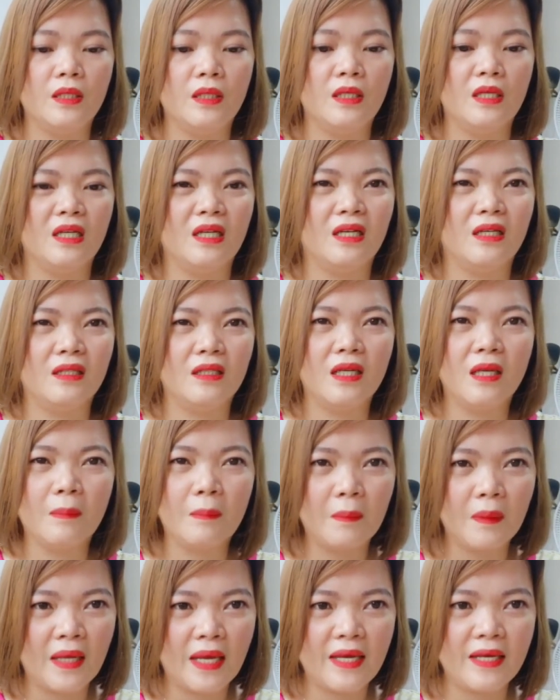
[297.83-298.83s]
and he
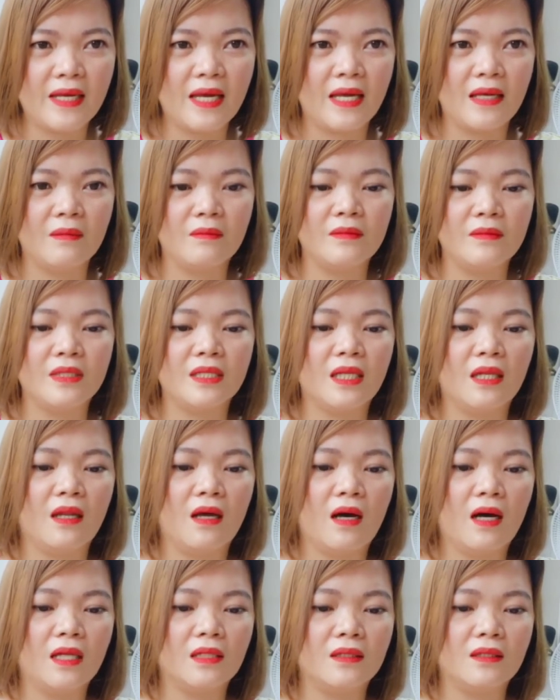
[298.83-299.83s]
play games a
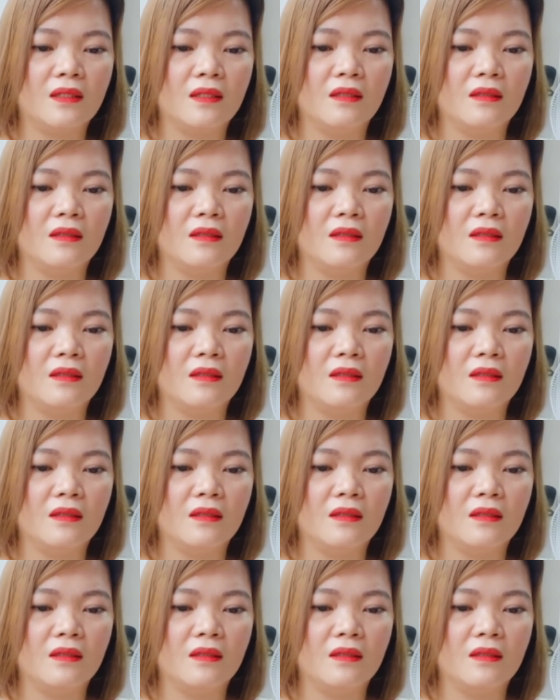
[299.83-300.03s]
lot.